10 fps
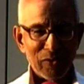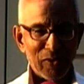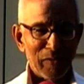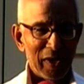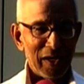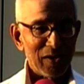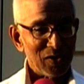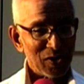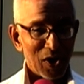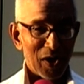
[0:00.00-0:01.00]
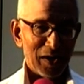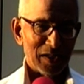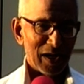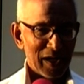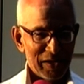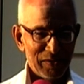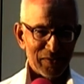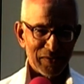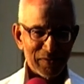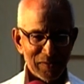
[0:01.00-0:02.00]
we may enjoy the
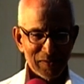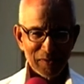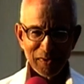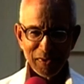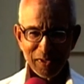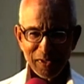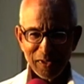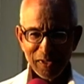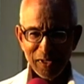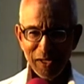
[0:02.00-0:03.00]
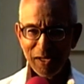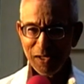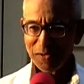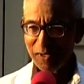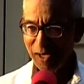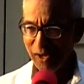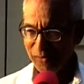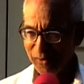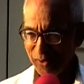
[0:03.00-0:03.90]
life. It is left